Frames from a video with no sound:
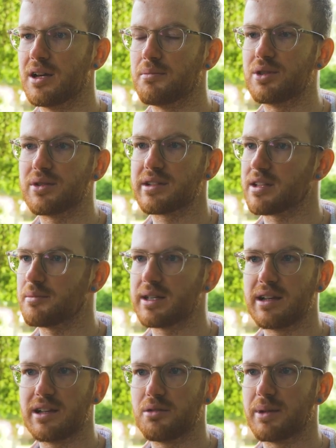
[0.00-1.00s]
be doing something
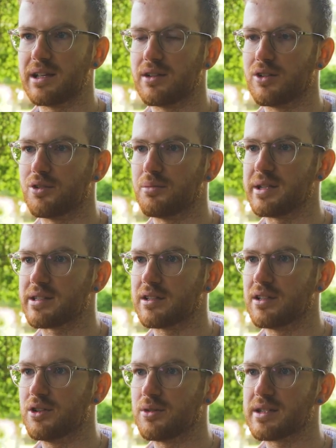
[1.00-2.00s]
a little bit new, be
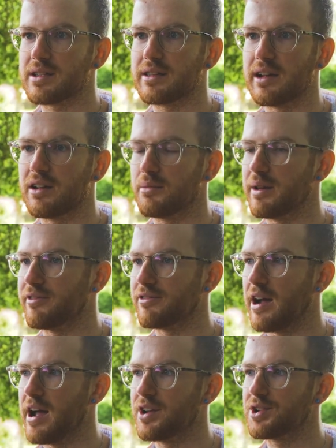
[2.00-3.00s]
doing something a little bit
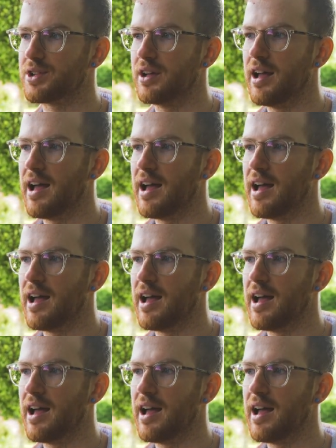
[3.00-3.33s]
fresh,